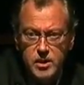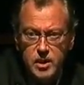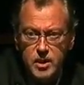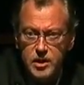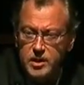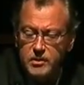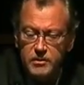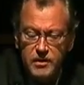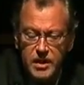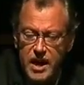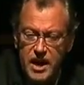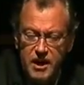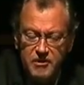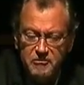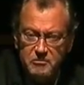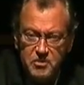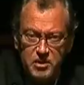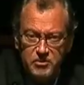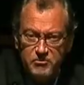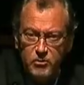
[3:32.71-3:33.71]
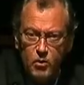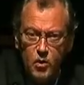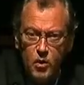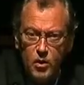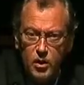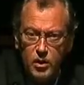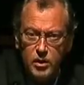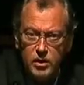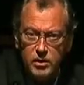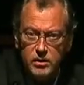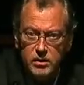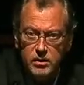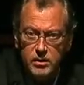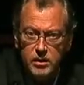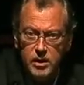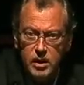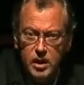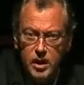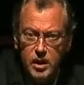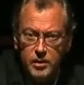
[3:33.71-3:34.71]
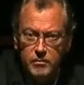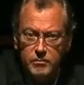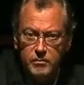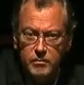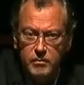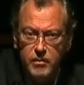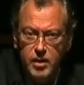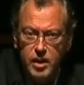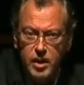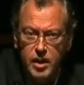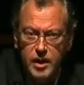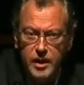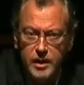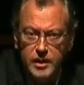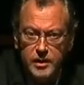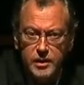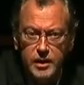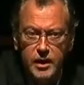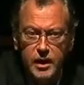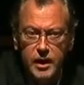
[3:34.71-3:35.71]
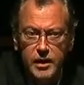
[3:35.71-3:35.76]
year and a half before, and